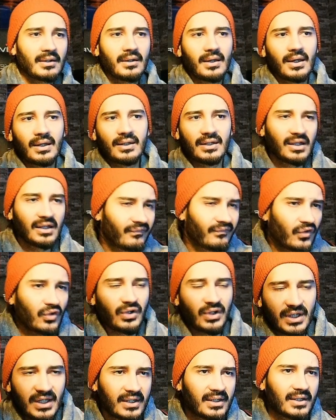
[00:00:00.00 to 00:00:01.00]
And if you
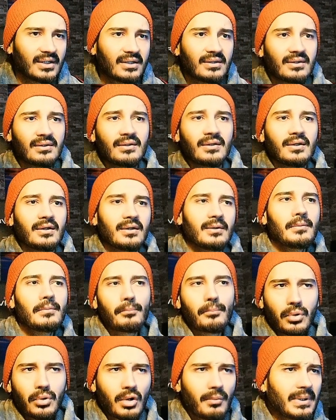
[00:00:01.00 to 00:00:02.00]
need it,
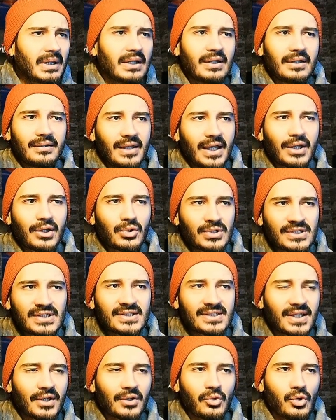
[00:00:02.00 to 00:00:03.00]
probably necrosis
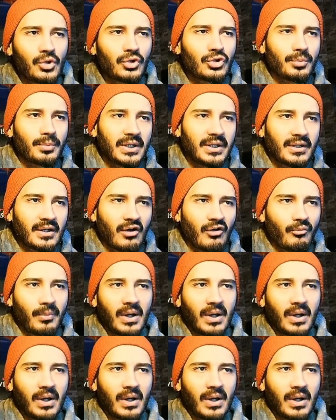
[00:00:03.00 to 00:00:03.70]
stack going to be enough.